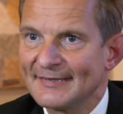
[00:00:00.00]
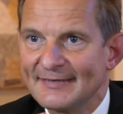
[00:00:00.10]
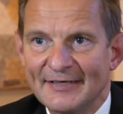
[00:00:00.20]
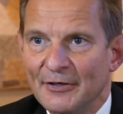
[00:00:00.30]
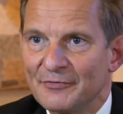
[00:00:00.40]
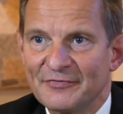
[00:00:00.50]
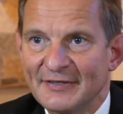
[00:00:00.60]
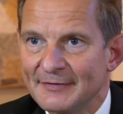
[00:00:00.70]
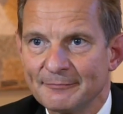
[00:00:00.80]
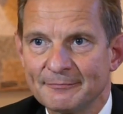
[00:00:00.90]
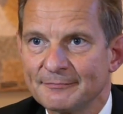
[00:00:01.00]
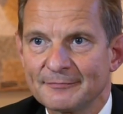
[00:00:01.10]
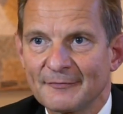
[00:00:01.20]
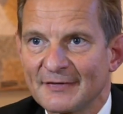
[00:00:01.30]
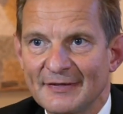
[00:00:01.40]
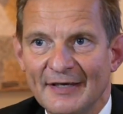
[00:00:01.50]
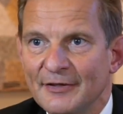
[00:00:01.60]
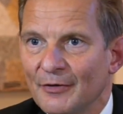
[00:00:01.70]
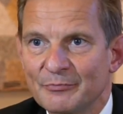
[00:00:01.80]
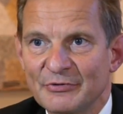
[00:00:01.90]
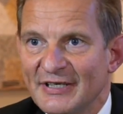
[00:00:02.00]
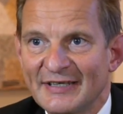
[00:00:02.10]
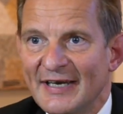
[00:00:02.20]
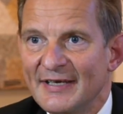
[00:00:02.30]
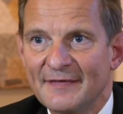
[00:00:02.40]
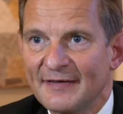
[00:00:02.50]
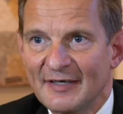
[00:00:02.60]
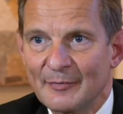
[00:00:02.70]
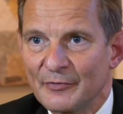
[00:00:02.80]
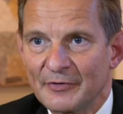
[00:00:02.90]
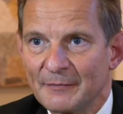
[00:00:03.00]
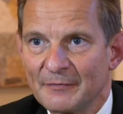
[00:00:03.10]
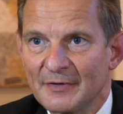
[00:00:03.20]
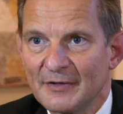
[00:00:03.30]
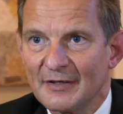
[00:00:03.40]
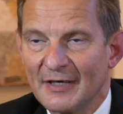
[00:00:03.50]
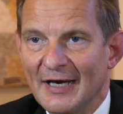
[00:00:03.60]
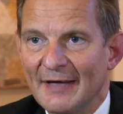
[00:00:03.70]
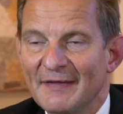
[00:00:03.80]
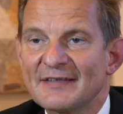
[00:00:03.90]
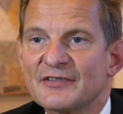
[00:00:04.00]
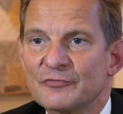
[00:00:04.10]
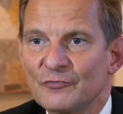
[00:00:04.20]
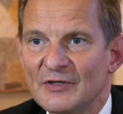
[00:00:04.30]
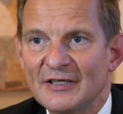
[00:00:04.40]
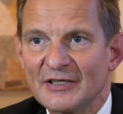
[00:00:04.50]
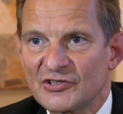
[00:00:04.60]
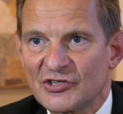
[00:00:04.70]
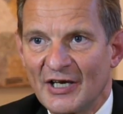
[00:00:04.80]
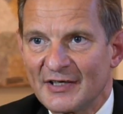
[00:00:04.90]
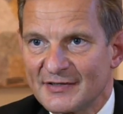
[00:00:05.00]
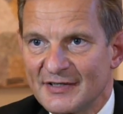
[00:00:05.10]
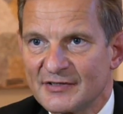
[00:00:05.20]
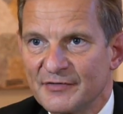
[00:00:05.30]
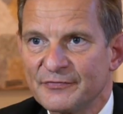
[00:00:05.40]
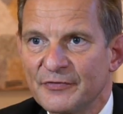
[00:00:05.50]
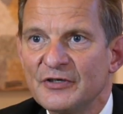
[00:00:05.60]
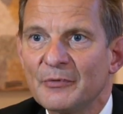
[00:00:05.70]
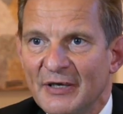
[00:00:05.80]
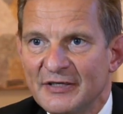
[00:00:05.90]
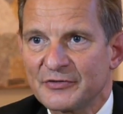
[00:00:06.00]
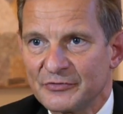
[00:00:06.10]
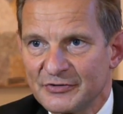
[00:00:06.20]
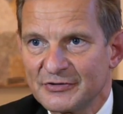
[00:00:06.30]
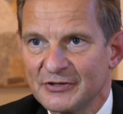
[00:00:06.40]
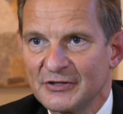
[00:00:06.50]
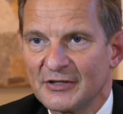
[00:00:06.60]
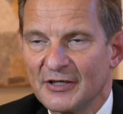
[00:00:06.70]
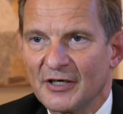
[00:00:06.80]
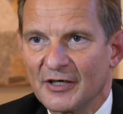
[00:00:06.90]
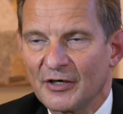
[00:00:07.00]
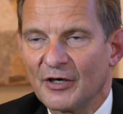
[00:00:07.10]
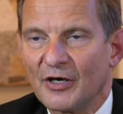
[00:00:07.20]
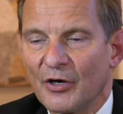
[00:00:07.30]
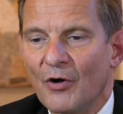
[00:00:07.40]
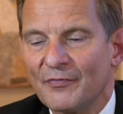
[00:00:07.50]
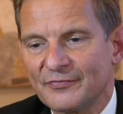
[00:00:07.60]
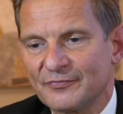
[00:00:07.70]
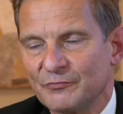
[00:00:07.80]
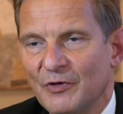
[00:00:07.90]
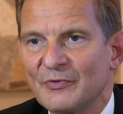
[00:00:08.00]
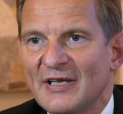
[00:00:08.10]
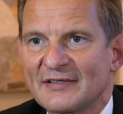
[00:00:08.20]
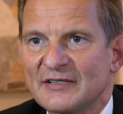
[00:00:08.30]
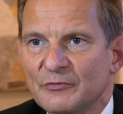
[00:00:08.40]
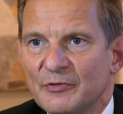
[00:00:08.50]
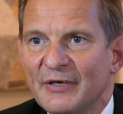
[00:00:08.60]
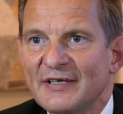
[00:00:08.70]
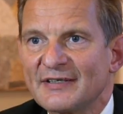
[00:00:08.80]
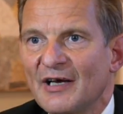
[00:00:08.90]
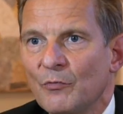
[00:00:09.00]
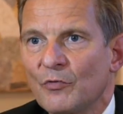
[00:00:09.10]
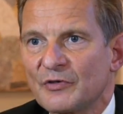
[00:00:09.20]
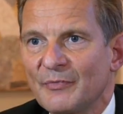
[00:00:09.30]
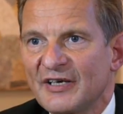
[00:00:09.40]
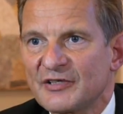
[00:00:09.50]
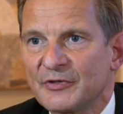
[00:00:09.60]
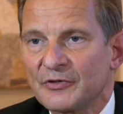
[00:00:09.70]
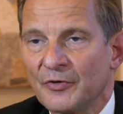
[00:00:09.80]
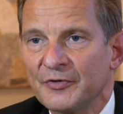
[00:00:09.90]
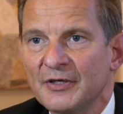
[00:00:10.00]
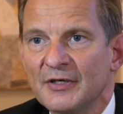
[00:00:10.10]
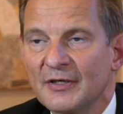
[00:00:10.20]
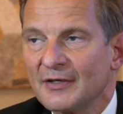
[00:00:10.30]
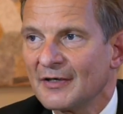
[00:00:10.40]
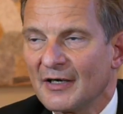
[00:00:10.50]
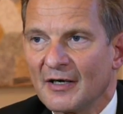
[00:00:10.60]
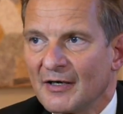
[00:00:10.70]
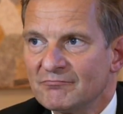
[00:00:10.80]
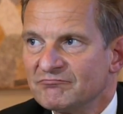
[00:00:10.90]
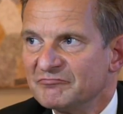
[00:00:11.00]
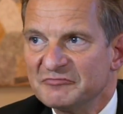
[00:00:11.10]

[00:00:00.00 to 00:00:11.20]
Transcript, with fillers: they don't fit. They don't predict anything anymore. And this is really a challenge. It's the fundamentals uh, of what we actually were basing our water management on um,